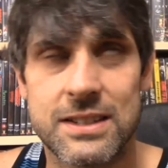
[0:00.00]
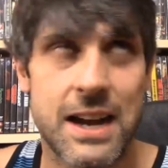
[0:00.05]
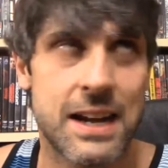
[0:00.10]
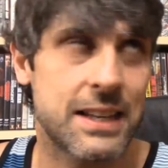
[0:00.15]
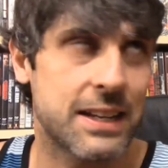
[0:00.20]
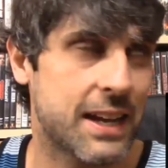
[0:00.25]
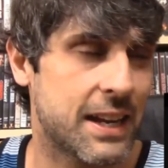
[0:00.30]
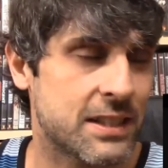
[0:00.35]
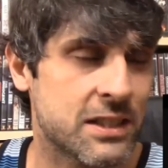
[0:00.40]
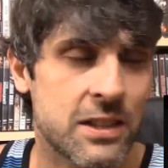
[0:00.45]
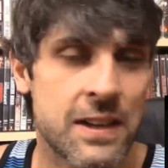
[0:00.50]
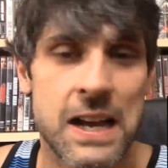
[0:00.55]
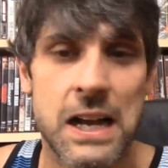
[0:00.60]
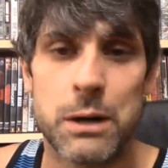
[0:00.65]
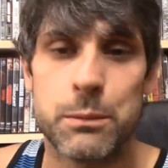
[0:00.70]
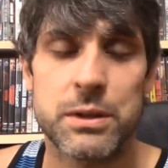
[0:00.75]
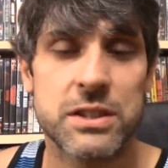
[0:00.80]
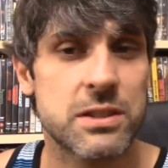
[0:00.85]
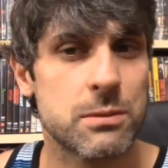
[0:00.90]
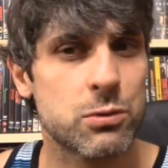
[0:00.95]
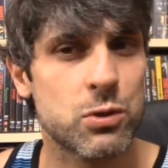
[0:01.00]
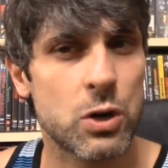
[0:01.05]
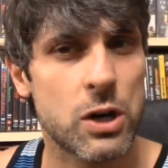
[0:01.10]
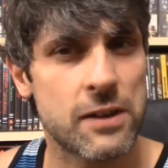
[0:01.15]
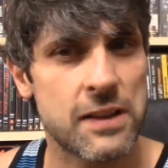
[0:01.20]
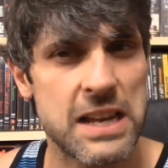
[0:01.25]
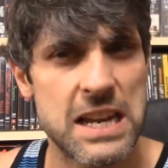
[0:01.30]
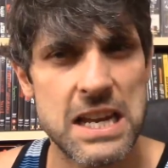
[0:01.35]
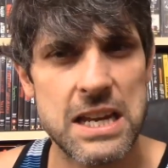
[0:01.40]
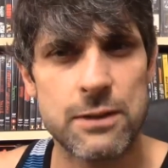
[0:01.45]
not the gates of hell, but some sort
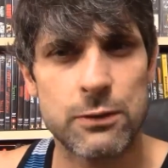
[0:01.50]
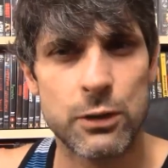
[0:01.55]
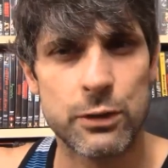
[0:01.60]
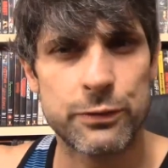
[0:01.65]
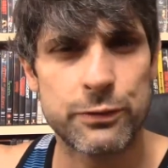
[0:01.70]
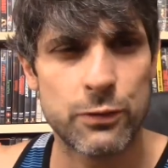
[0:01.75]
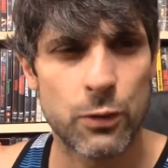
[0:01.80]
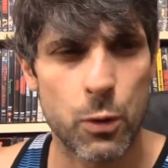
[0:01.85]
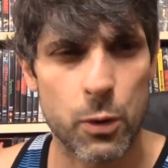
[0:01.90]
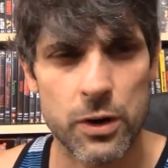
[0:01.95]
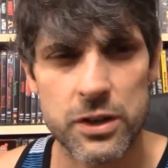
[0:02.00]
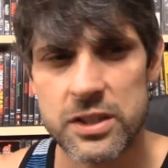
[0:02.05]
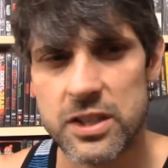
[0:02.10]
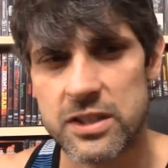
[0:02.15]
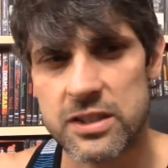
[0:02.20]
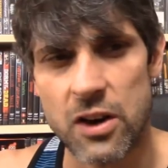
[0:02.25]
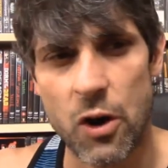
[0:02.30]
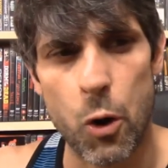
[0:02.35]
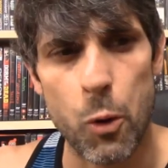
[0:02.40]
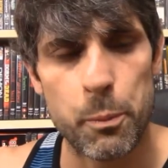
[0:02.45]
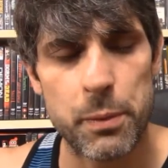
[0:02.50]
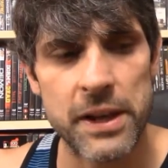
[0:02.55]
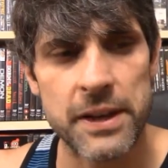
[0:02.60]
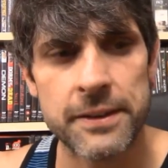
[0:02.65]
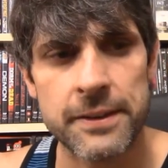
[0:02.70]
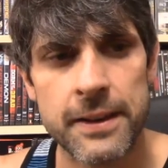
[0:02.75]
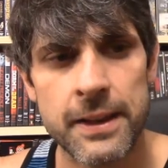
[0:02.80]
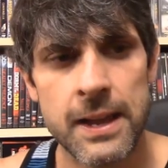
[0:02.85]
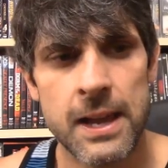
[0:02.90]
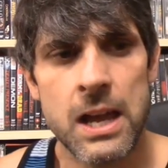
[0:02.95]
of evil force is
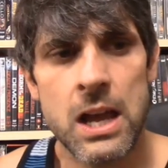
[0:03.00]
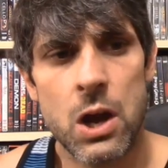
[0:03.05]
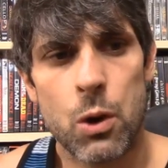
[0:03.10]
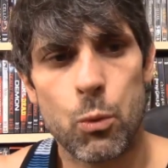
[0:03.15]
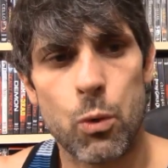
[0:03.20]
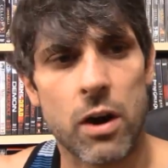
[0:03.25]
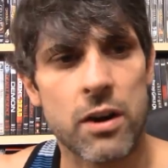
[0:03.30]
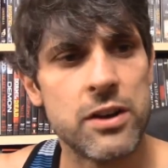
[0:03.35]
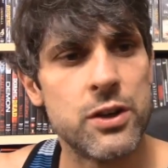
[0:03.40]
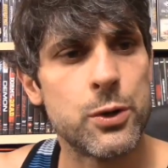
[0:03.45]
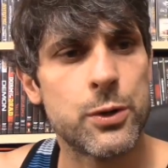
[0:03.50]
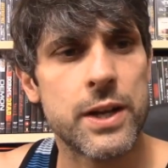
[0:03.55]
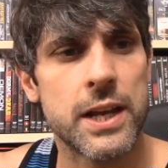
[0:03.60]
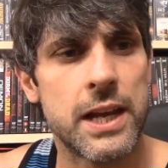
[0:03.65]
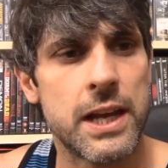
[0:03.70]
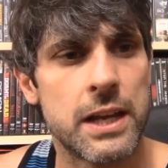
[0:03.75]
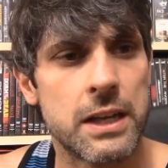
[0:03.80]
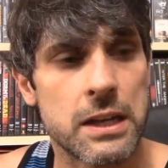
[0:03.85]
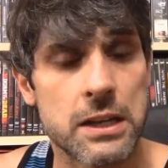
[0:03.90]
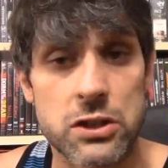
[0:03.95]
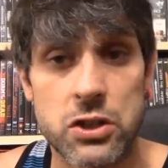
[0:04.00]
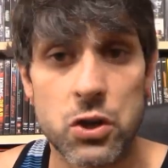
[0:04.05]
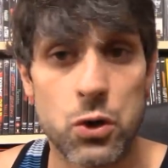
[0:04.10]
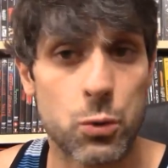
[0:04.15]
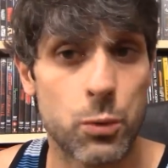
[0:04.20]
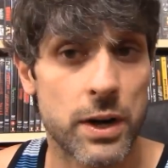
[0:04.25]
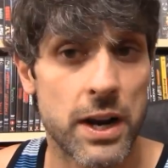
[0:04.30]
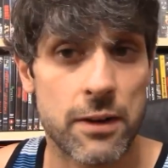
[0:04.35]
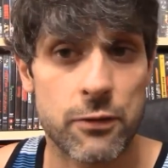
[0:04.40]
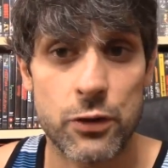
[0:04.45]
opened, where you can do
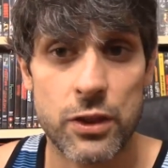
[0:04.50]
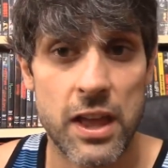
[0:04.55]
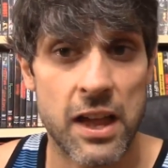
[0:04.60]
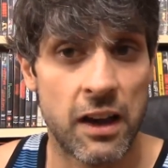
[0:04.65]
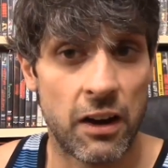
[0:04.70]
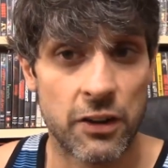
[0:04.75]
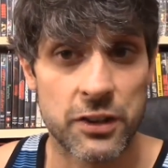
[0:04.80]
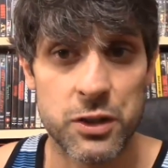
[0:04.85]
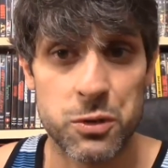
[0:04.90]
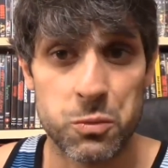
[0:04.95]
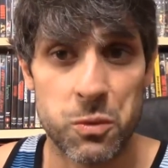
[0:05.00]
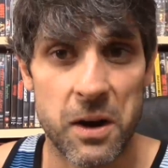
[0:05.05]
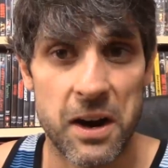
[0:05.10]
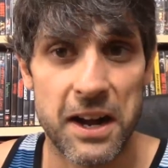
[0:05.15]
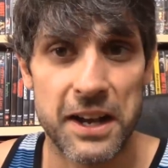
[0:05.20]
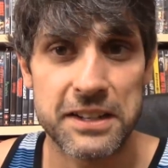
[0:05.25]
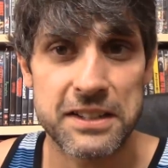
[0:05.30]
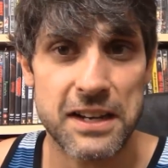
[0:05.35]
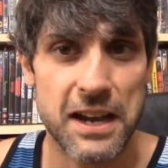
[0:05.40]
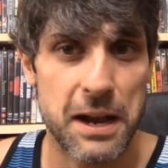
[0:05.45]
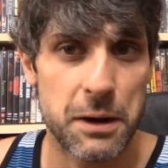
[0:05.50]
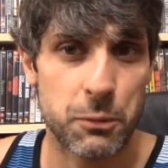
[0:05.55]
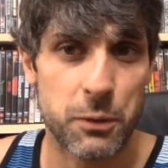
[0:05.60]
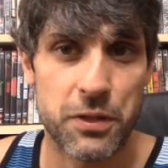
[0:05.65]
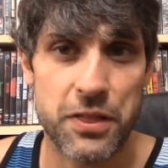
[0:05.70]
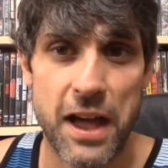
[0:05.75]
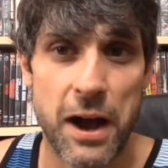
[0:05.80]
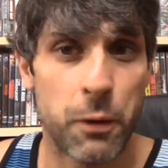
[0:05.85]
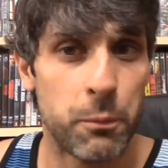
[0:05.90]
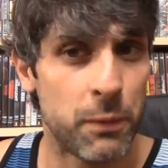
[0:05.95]
whatever the hell you want
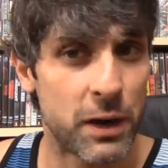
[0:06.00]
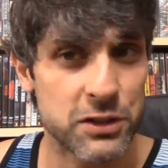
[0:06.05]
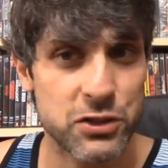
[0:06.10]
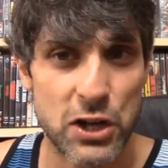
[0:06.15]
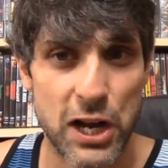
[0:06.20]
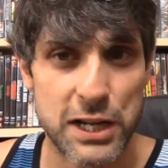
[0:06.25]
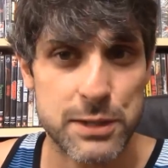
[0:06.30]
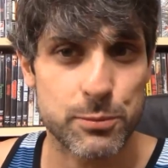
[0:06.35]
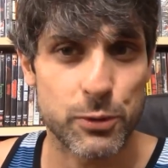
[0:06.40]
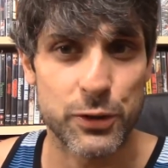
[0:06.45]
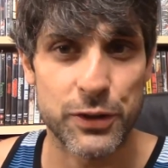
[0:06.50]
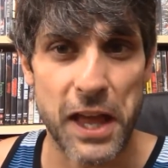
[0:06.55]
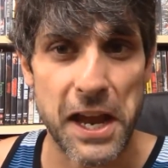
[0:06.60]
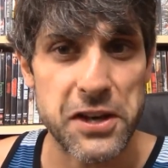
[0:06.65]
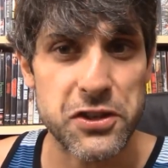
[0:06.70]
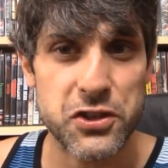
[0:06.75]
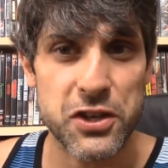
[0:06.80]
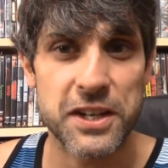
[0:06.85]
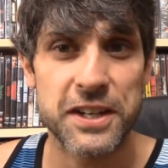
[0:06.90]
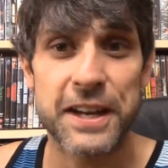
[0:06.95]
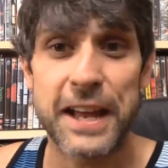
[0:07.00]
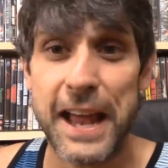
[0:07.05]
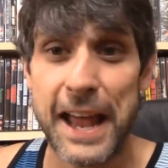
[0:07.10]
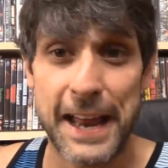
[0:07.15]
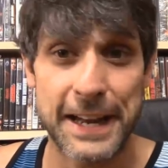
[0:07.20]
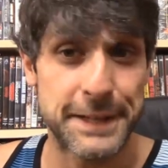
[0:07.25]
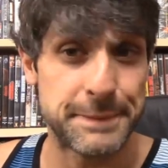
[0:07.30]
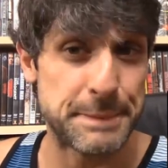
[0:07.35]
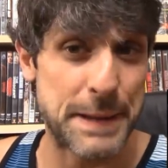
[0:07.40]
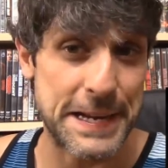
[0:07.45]
without much explanation,
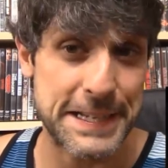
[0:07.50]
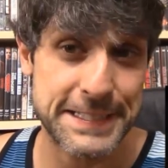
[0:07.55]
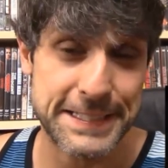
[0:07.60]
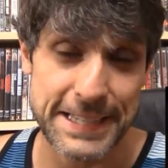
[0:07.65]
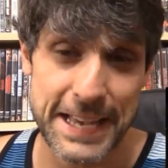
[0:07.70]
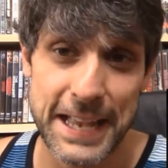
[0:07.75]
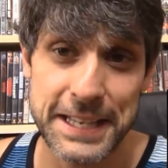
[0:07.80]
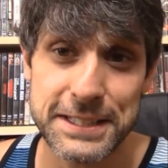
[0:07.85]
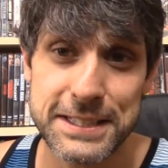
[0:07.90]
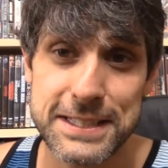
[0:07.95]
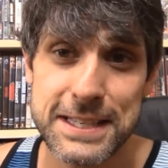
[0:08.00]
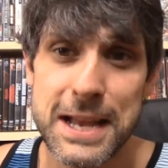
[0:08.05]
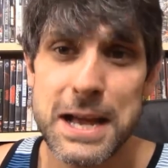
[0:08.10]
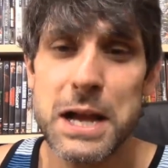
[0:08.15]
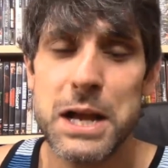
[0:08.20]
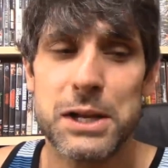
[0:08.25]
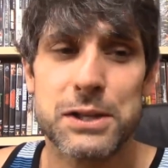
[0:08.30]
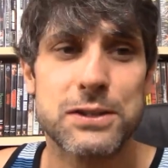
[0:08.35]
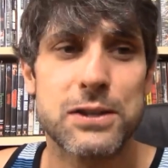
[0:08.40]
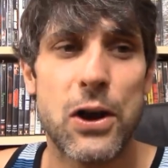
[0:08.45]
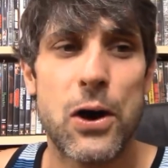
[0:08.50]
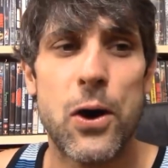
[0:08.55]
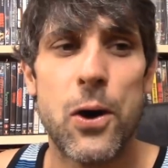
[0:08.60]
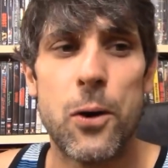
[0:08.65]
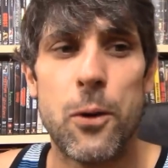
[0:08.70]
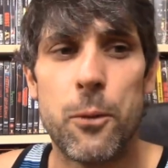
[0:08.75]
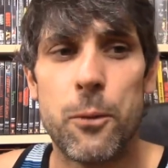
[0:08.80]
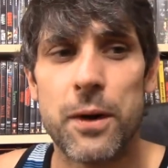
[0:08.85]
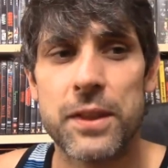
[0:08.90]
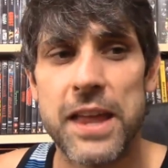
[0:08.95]
and it makes sense.
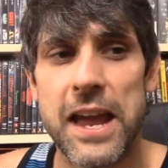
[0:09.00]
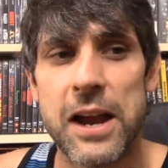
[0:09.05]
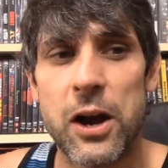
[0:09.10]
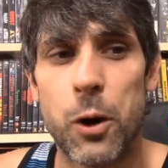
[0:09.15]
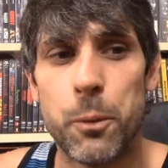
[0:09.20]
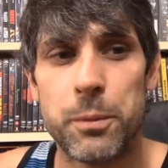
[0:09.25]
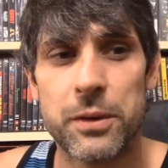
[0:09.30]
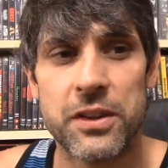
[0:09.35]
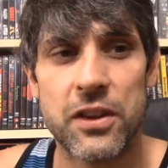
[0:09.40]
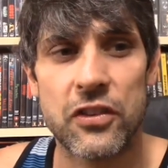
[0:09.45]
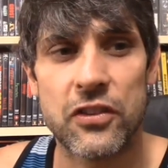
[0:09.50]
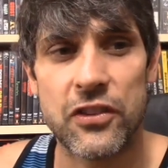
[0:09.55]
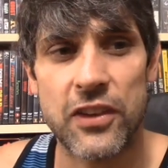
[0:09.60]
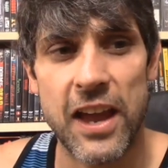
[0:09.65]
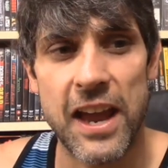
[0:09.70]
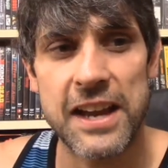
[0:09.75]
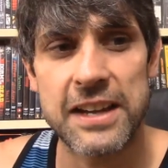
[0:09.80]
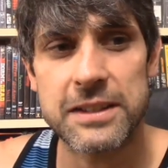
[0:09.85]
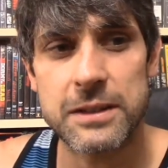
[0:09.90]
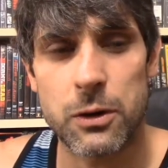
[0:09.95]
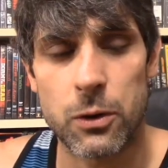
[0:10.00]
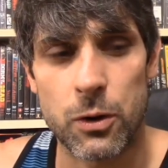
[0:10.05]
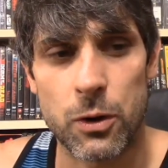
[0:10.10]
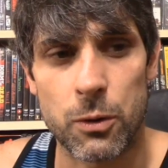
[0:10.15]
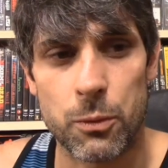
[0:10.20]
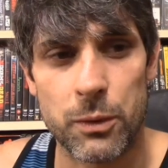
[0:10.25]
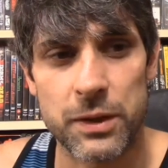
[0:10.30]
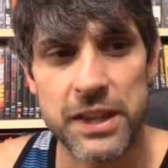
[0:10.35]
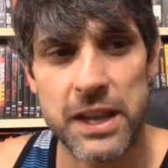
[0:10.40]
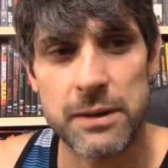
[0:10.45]
So when they open this gate,
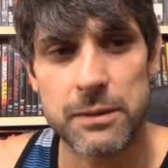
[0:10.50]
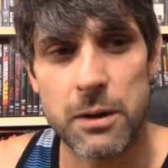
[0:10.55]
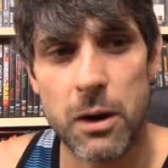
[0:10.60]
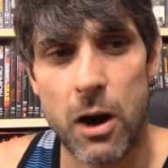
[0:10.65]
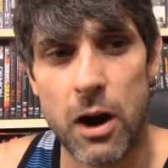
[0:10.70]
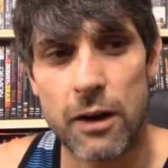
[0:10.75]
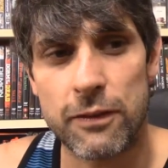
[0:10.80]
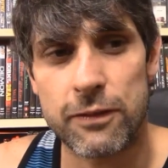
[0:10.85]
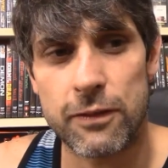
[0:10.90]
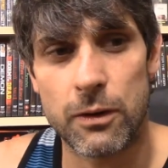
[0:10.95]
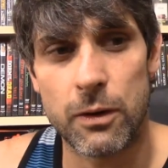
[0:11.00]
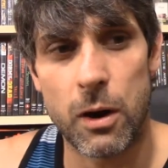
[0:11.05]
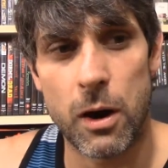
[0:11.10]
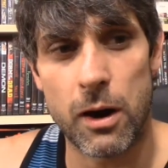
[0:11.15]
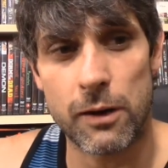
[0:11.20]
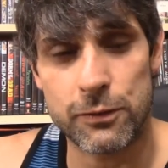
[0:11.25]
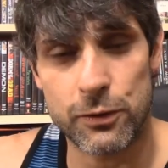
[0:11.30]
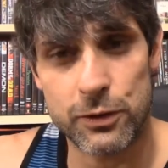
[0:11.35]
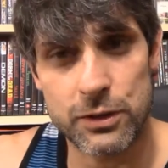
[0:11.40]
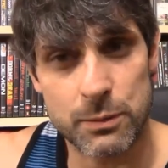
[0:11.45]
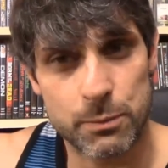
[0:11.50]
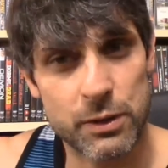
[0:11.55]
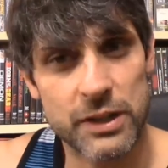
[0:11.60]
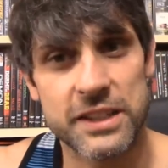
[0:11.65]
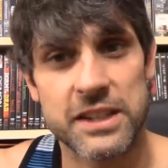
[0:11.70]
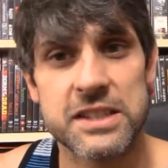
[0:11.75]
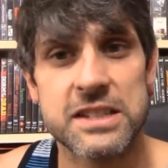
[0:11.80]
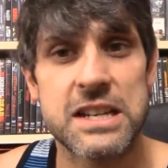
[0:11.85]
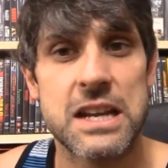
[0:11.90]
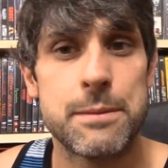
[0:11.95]
or when they off, offer to bring
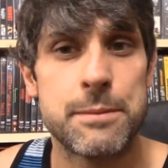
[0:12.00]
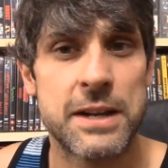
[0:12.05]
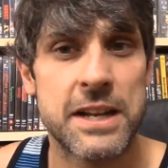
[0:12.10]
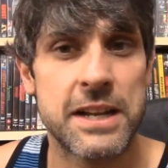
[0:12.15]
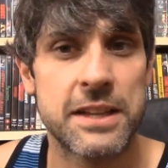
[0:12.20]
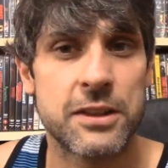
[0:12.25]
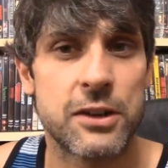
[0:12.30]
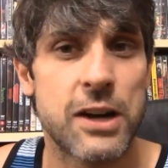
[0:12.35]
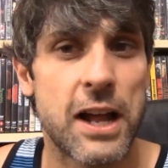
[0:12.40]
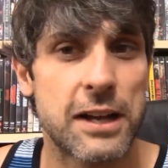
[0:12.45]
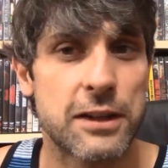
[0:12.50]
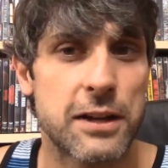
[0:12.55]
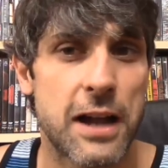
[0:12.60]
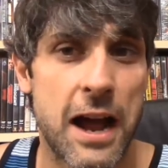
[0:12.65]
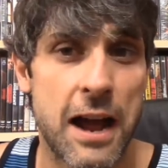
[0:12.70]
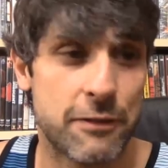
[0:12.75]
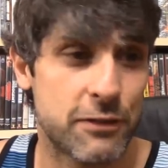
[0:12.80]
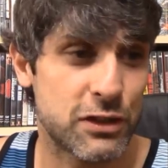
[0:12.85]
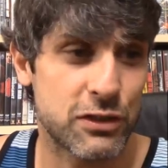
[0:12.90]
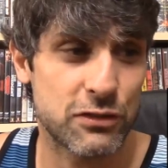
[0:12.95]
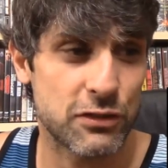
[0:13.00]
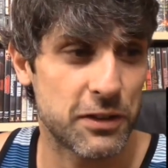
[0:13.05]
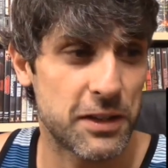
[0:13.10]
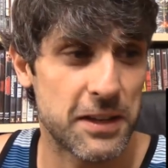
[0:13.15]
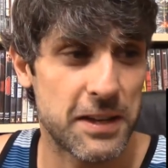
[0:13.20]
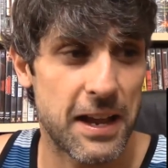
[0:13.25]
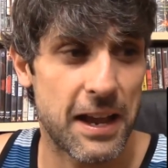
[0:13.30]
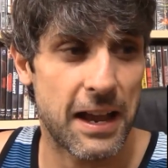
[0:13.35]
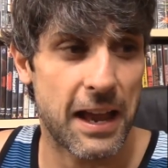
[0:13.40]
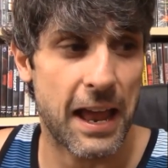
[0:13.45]
this demon in, they're not obviously